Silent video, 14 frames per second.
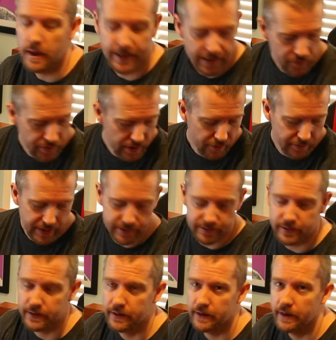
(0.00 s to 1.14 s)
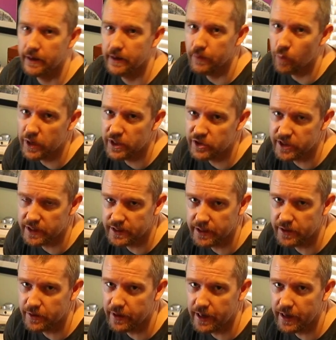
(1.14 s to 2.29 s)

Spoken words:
get rid of that windshield that you